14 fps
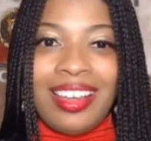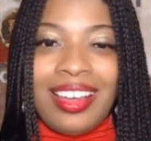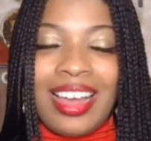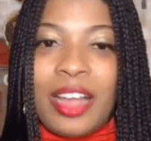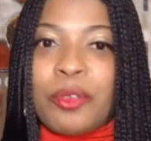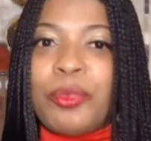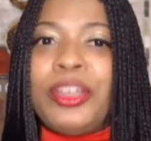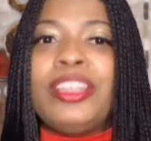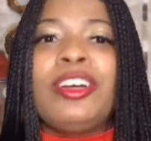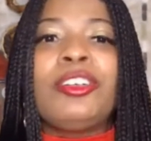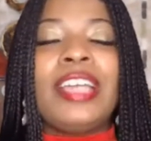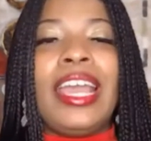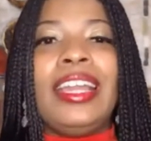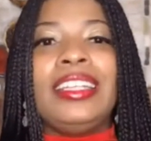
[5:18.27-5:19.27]
I
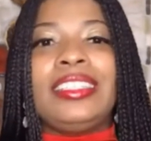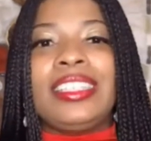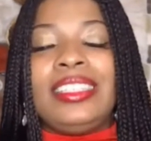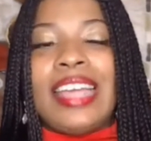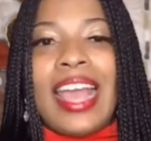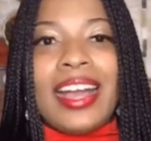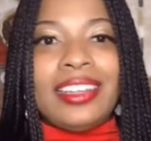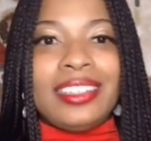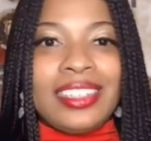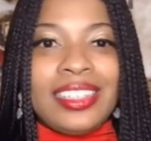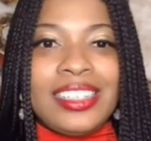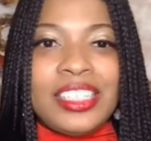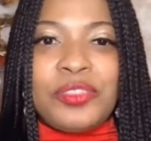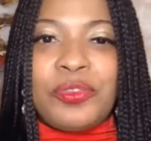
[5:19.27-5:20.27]
relocated to
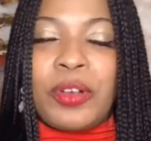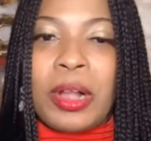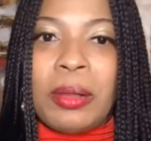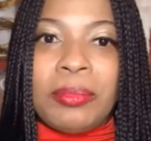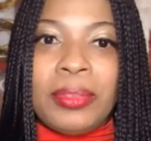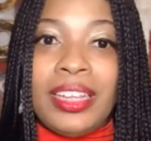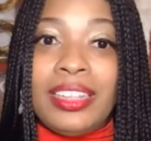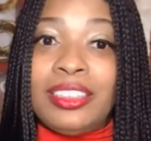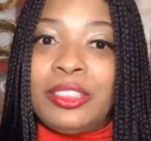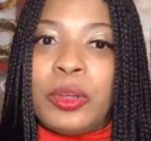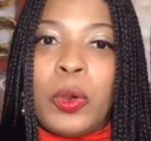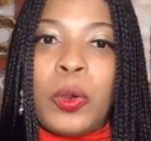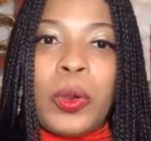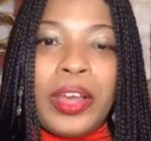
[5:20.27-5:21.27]
Dallas from
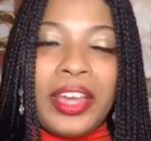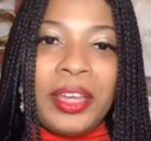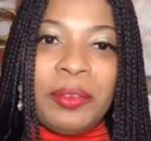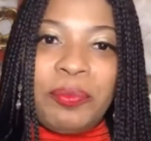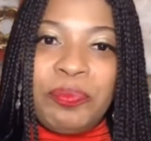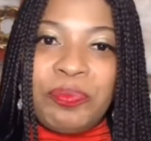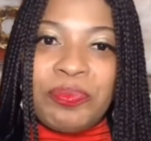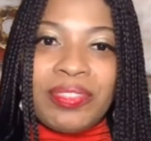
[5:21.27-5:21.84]
Illinois,